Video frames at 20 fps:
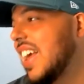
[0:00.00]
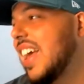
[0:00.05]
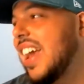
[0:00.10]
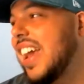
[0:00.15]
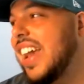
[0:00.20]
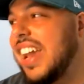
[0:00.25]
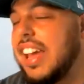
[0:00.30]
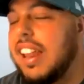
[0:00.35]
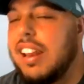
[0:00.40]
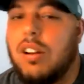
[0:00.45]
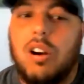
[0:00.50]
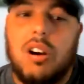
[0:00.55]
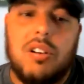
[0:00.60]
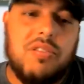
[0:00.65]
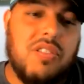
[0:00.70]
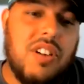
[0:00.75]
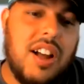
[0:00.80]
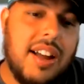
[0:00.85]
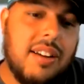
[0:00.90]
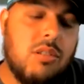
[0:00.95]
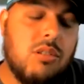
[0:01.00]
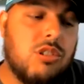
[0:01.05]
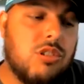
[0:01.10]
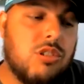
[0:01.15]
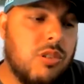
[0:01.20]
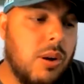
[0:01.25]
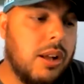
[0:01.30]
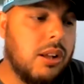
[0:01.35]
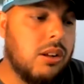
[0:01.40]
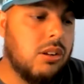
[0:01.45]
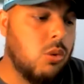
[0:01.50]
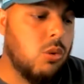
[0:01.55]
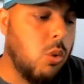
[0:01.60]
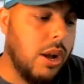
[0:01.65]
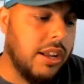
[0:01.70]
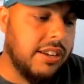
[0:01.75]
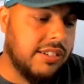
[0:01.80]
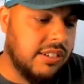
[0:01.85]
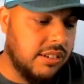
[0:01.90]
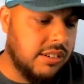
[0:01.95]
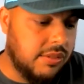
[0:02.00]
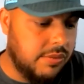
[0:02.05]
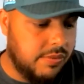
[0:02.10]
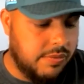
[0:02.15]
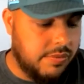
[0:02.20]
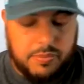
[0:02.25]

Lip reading: And our final question.